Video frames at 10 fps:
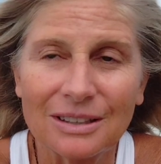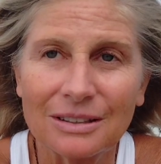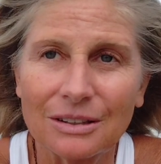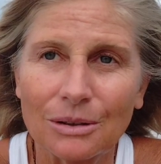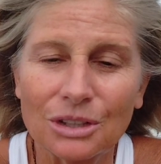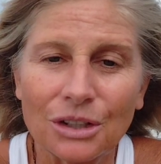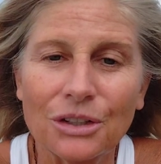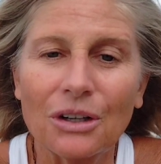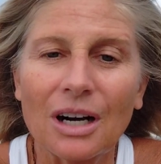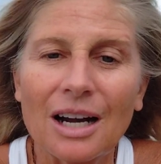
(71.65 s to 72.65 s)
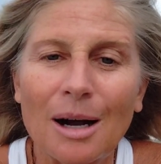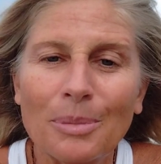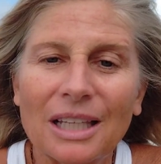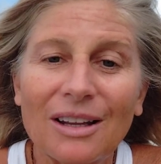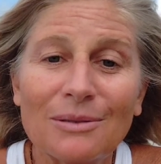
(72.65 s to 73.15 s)
So it's under
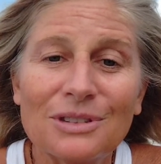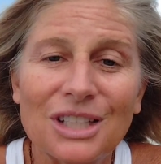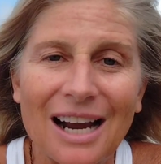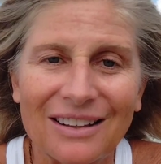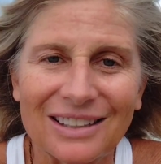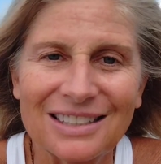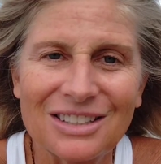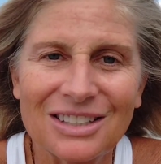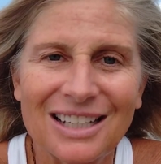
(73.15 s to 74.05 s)
Agape Love Challenge.